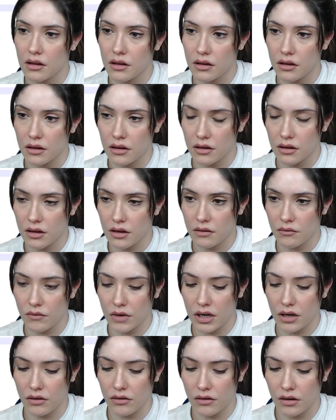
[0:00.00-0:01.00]
And then
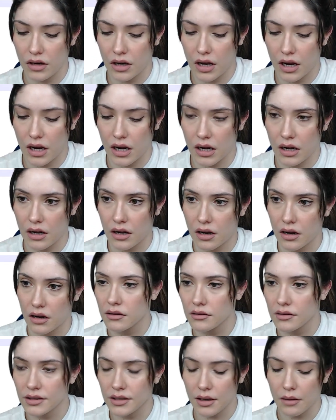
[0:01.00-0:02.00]
we create
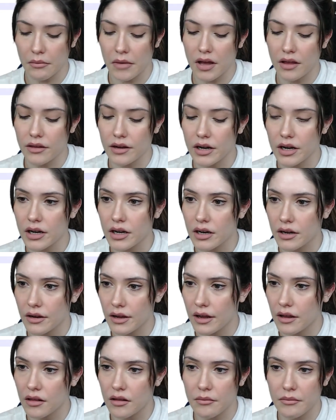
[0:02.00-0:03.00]
some other
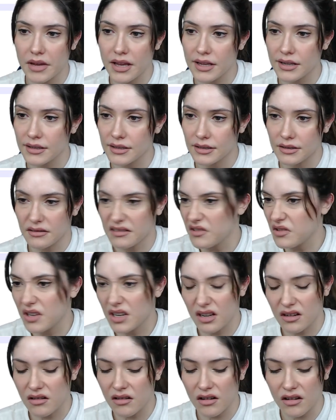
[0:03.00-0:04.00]
elements. You
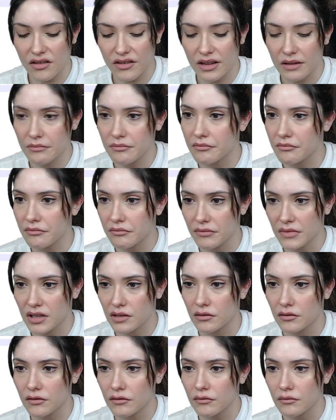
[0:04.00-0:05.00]
can call them,
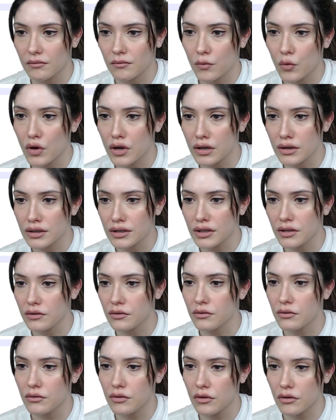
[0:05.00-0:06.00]
1,
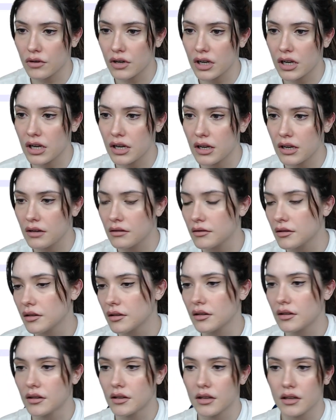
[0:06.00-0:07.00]
2, 3.
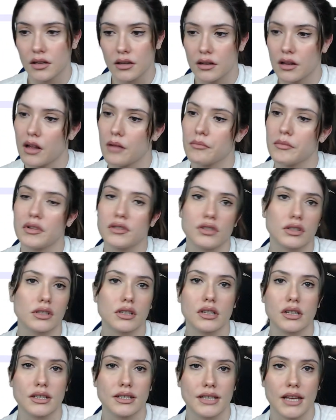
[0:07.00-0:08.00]
I'm just
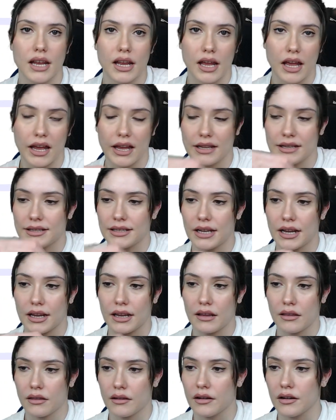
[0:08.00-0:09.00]
gonna say head,
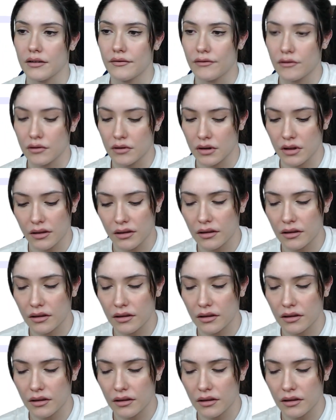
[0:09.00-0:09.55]
second, third, fourth.